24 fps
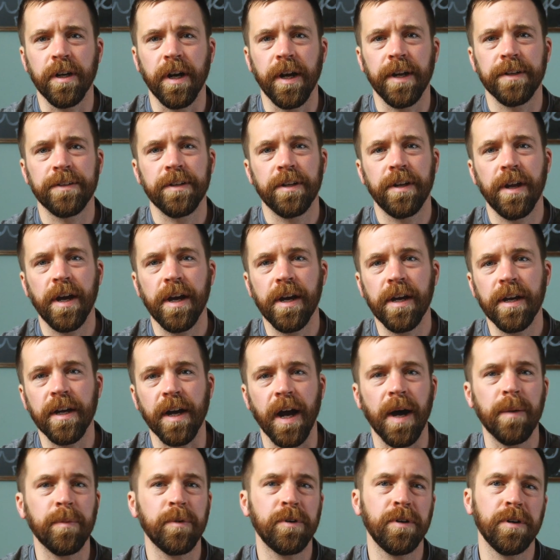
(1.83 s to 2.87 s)
and today
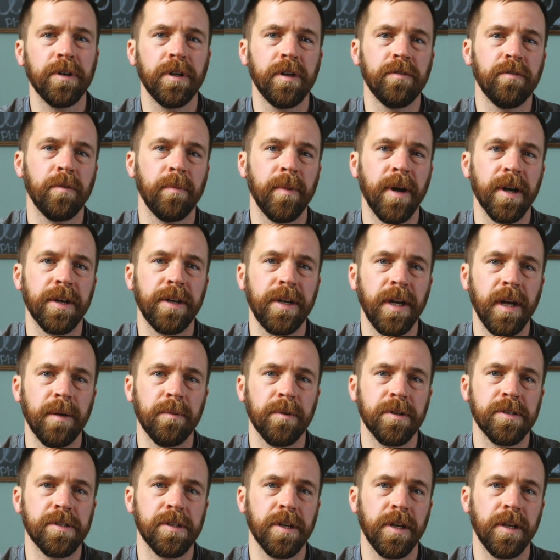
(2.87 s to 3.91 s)
I'm going over my
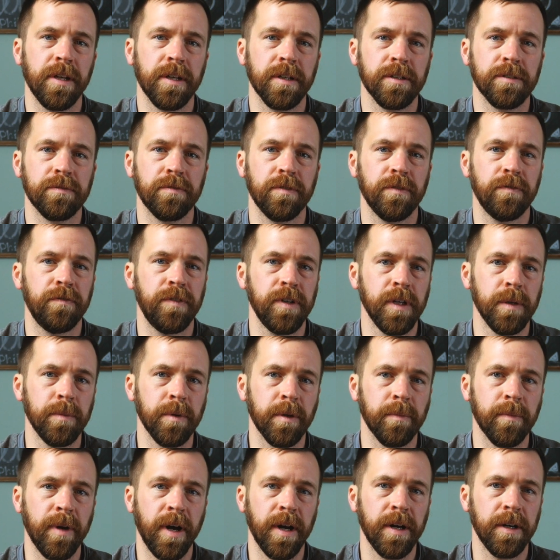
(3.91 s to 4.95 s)
camera settings for filming my